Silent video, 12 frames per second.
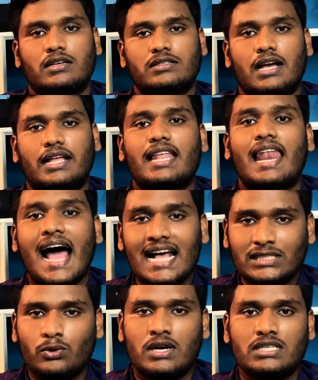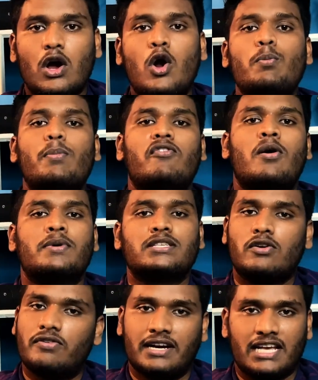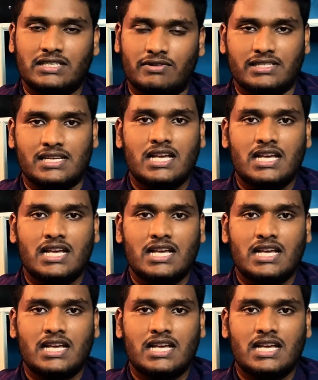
And the last one is outperformance of index funds.